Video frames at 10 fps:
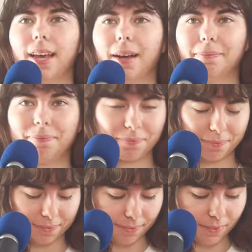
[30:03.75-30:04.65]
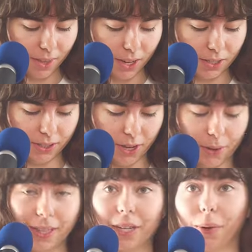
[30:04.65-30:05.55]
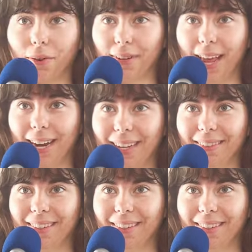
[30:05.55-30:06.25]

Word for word: Yeah. So Little Orphan Annie.